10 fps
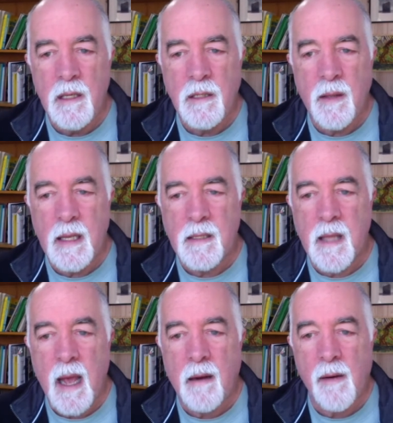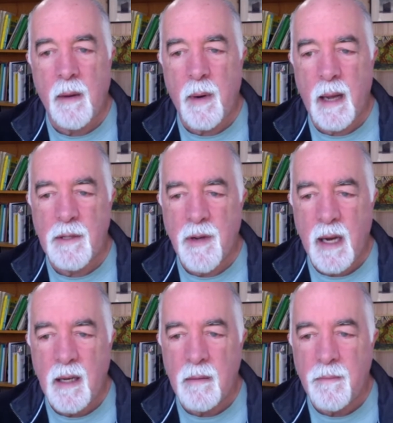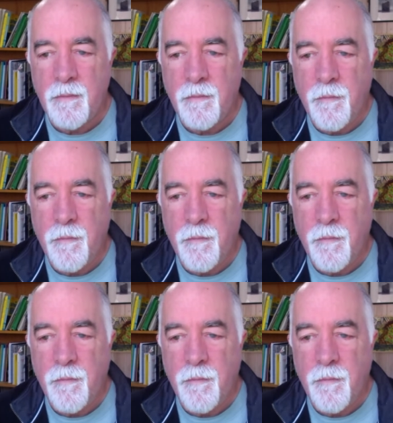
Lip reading: so that's that. All right. When I was trying to